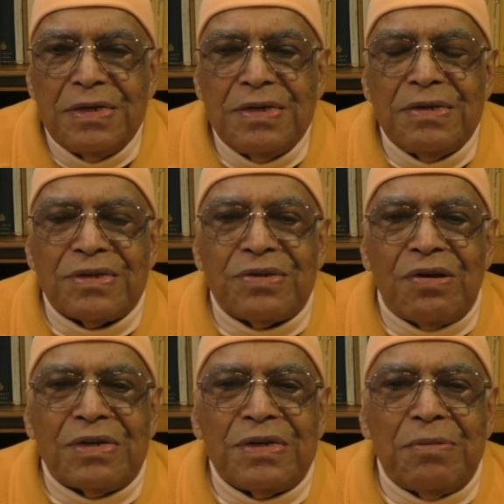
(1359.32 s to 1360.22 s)
He was
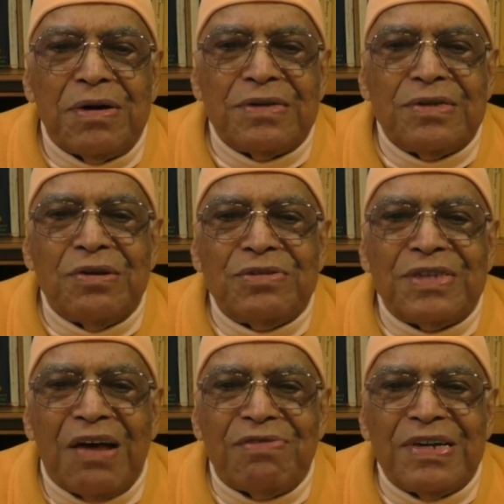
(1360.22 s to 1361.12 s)
talking about his own
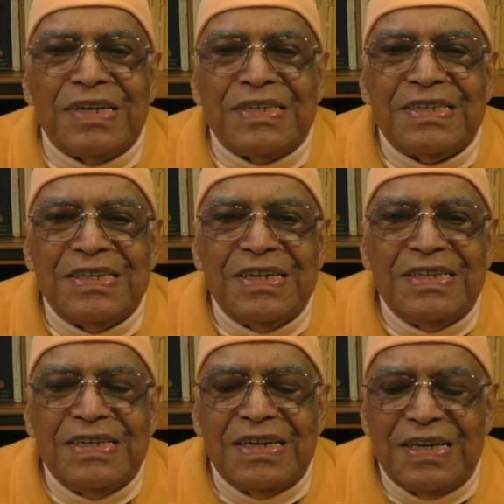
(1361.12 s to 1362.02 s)
suffering.
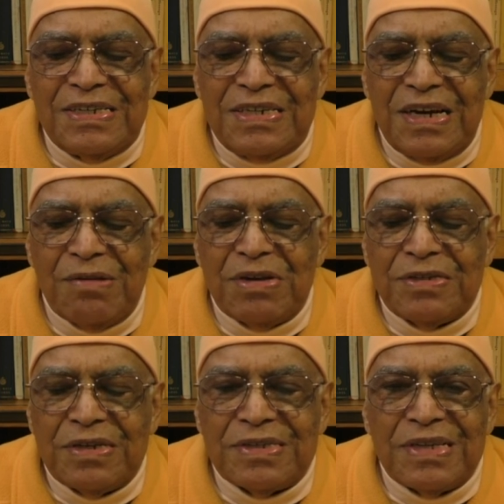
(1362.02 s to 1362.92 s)
And Sri
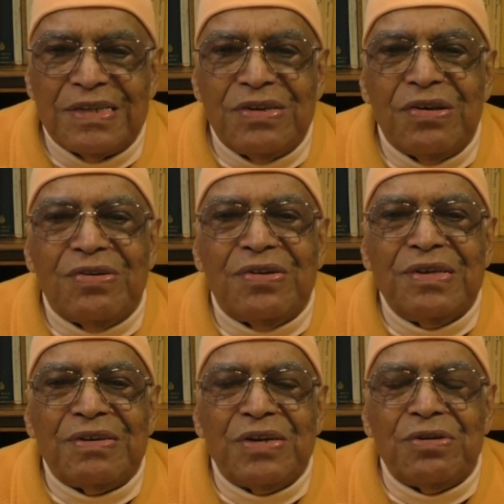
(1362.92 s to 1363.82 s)
Ramakrishna said, no,
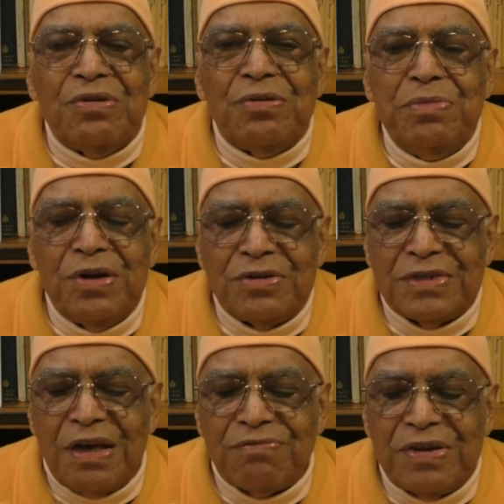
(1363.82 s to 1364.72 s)
you can go beyond
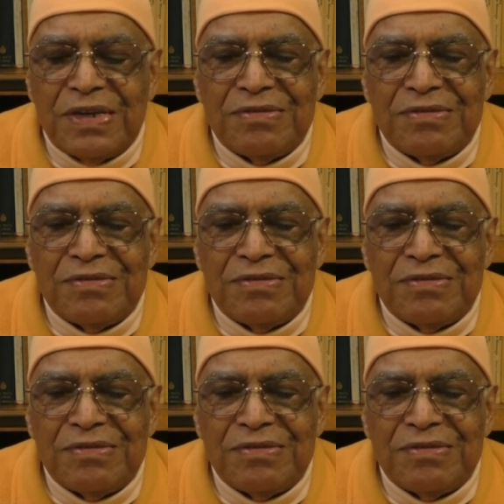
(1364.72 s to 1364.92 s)
suffering.